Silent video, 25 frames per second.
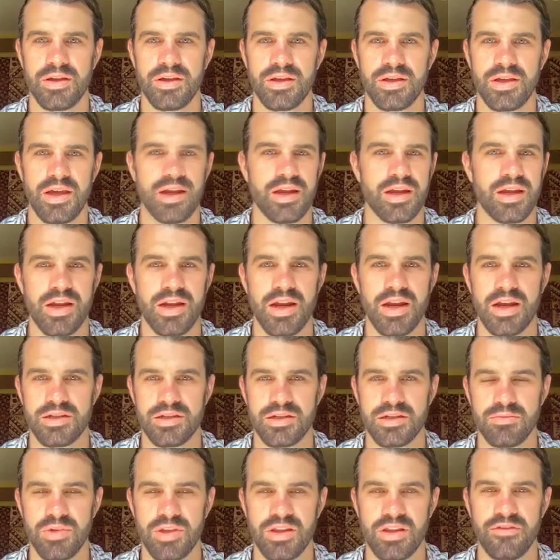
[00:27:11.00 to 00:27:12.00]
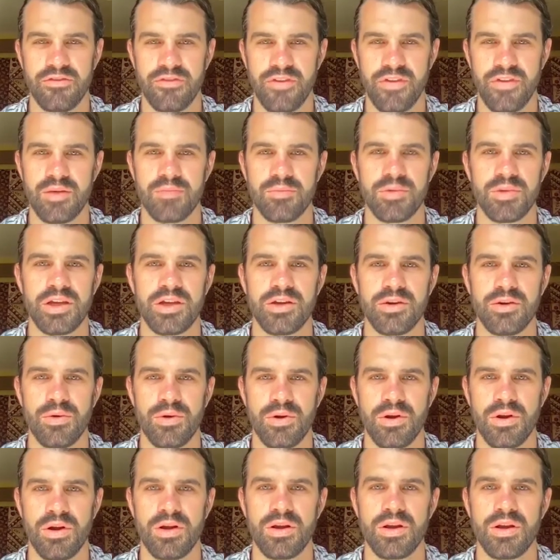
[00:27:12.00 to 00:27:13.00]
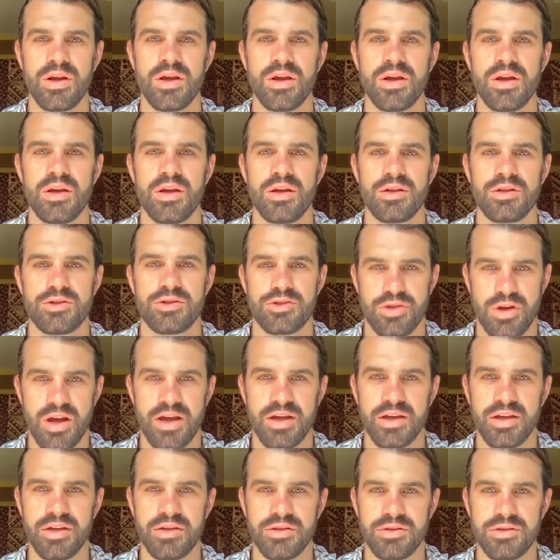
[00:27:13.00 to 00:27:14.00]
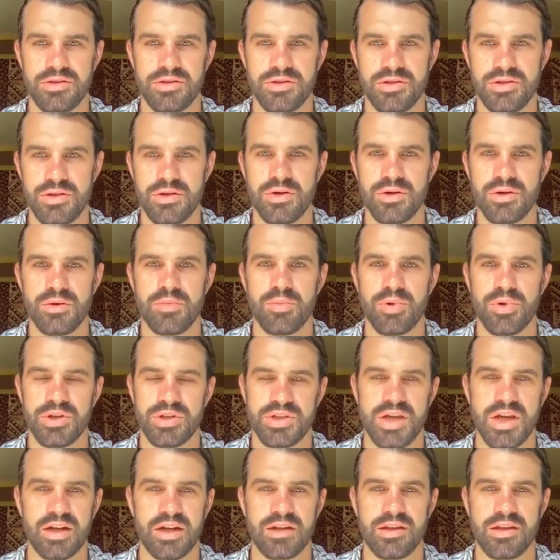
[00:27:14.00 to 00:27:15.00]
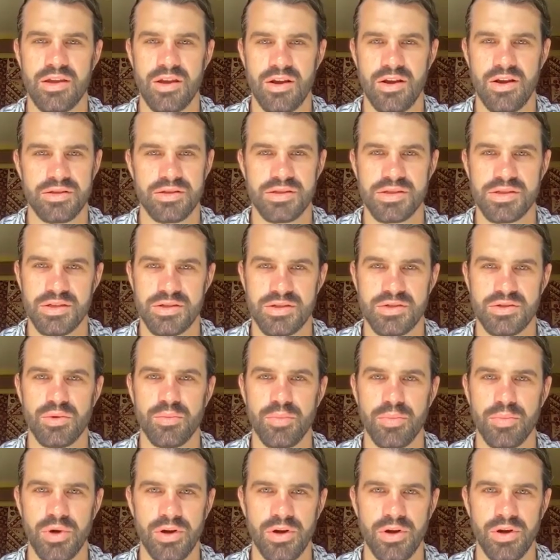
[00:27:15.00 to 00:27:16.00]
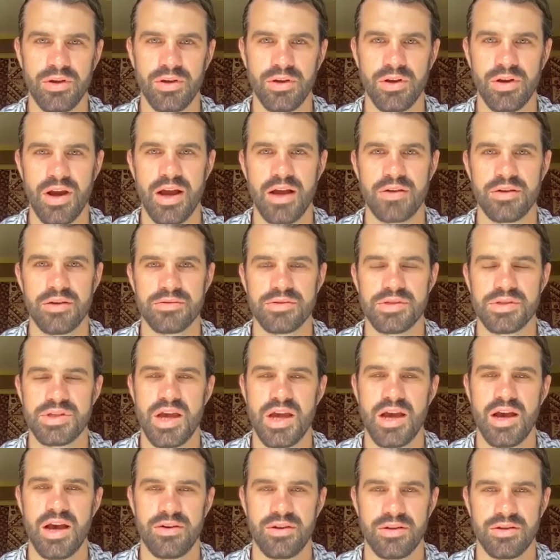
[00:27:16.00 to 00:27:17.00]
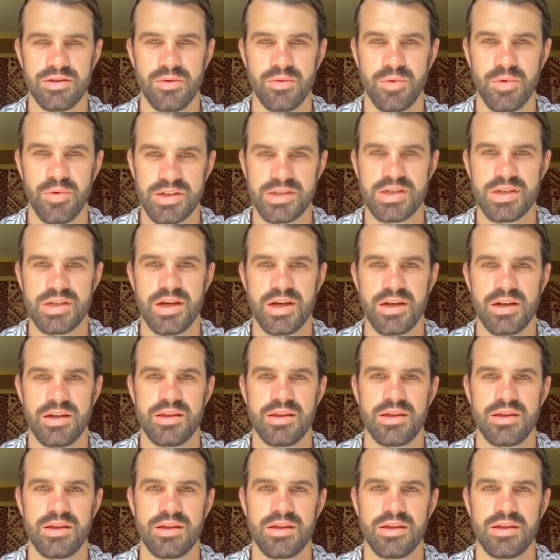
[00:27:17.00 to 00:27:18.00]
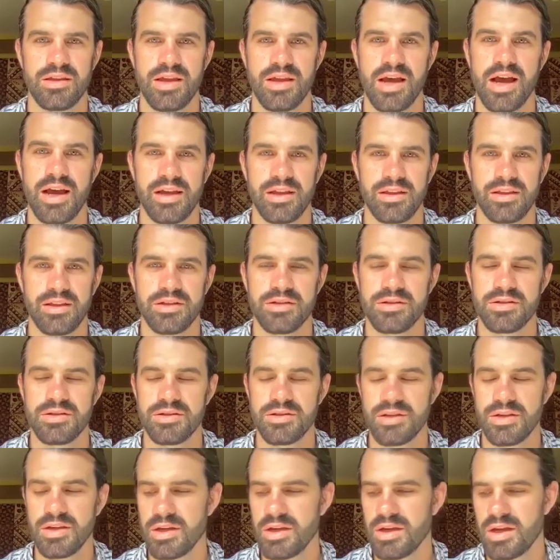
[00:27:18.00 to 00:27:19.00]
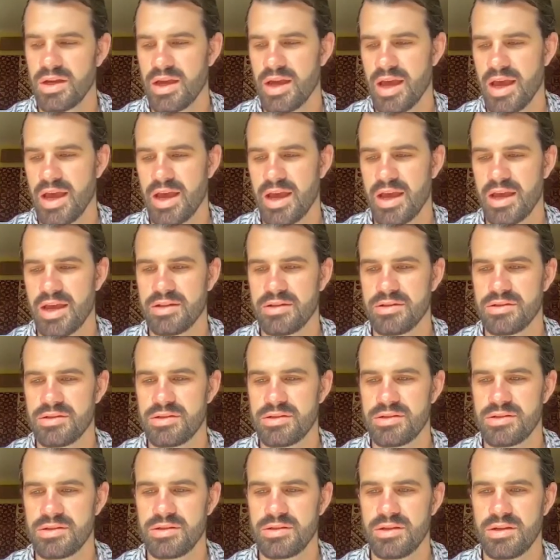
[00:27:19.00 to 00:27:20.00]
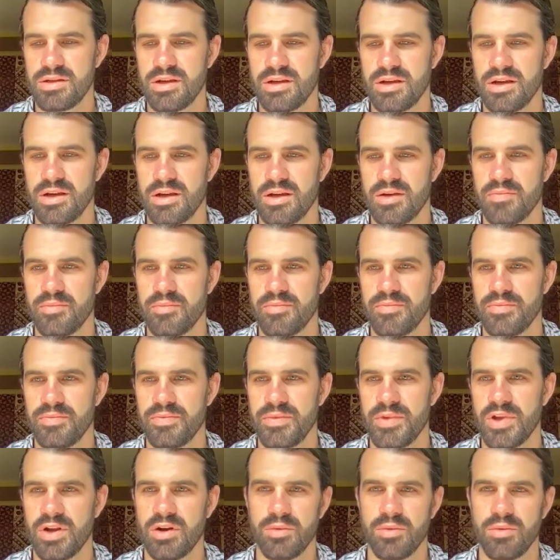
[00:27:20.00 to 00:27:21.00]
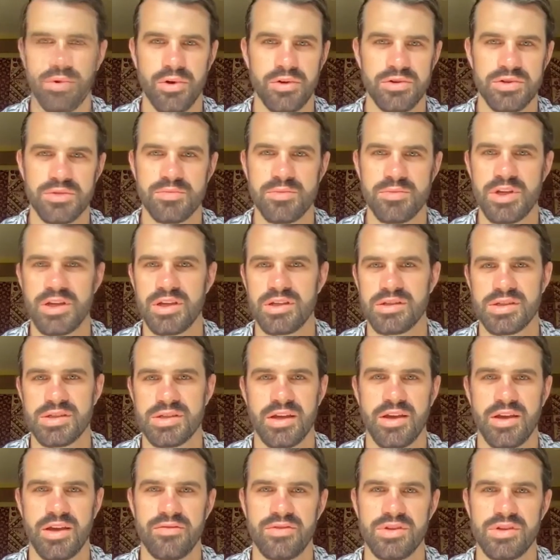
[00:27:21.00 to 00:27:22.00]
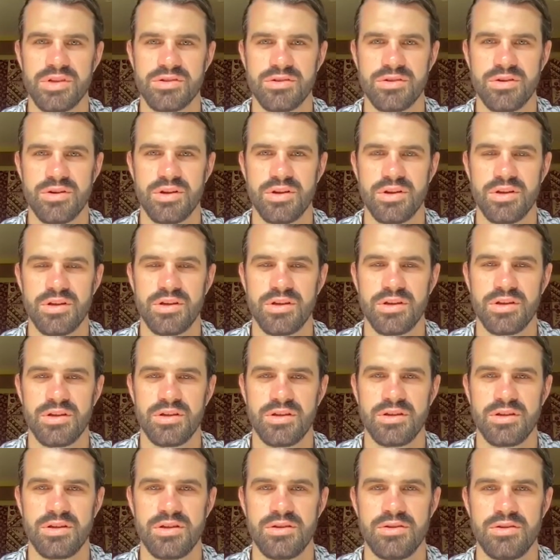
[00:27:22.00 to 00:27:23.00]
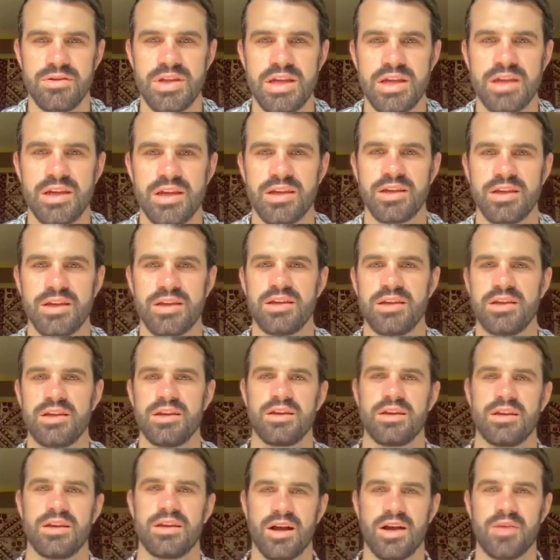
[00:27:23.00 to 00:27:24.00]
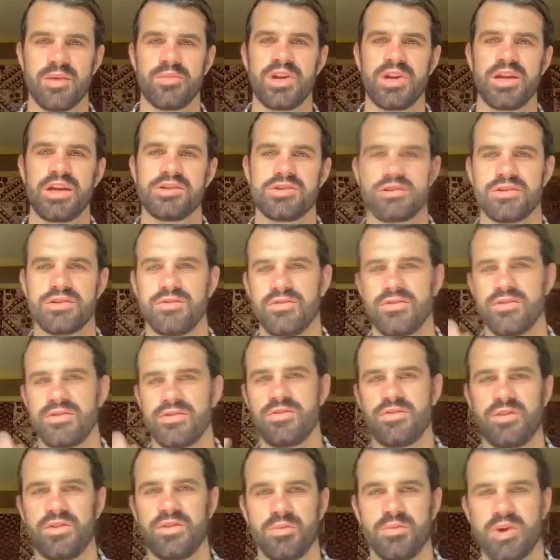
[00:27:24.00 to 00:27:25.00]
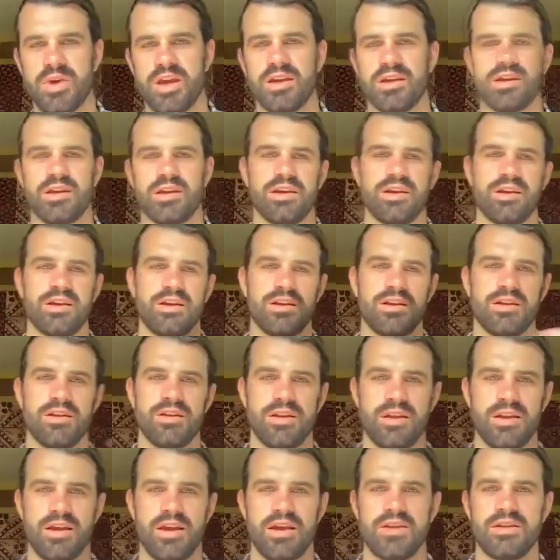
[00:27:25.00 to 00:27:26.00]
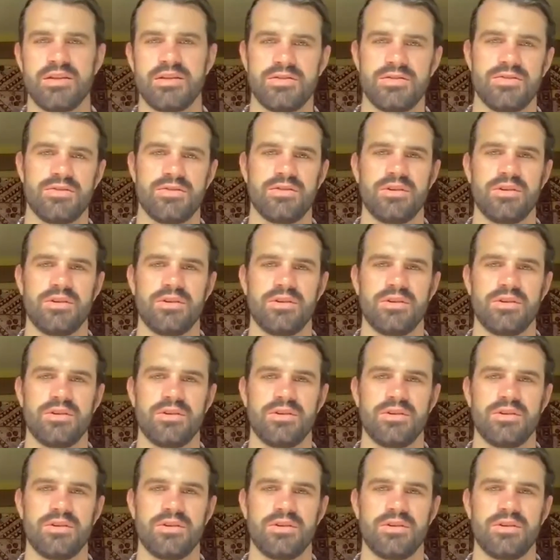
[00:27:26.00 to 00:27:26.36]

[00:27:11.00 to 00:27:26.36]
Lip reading: getting connected with the family who are trying to protect their ancestral burial grounds out on the west side of the island, and approached me as I have this sort of unique combination of filmmaking and